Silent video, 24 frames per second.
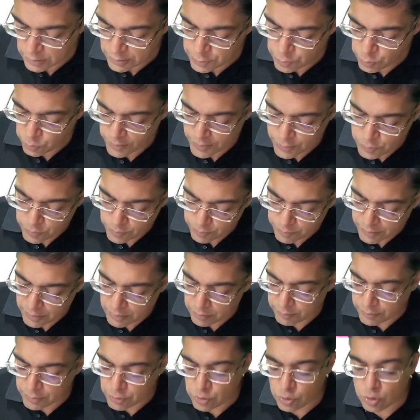So as we made a
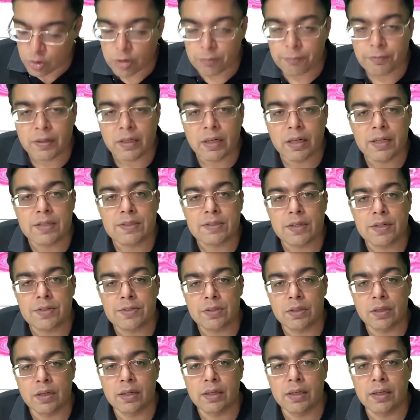mention of in our discussion
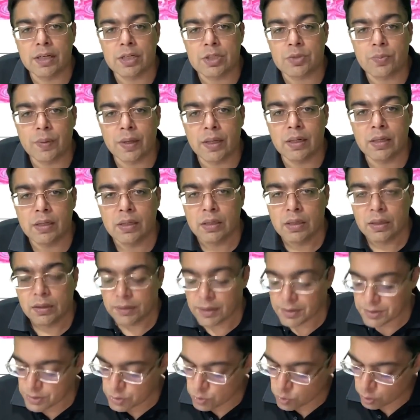earlier as well,
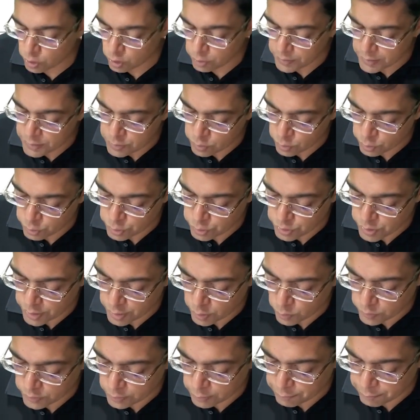this is going to be associated
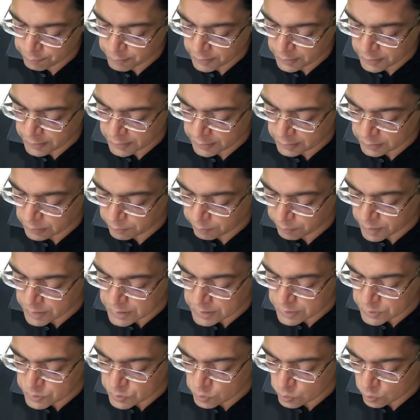with the finding the
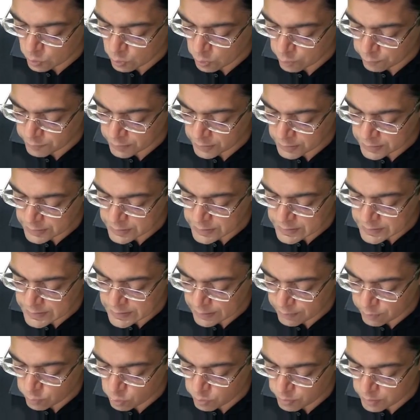presence of
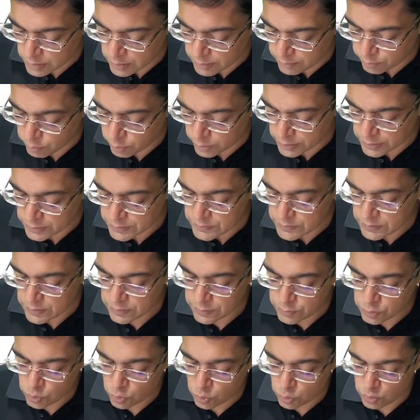semoma bodies.
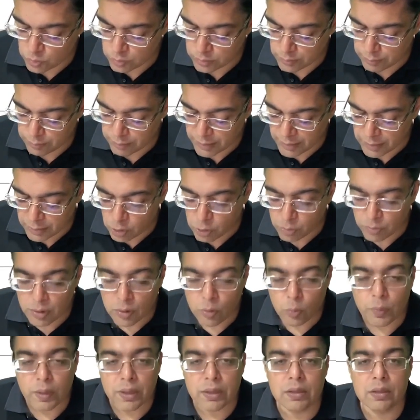So the brain tumor
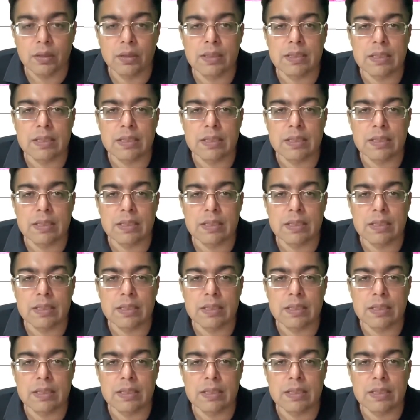with the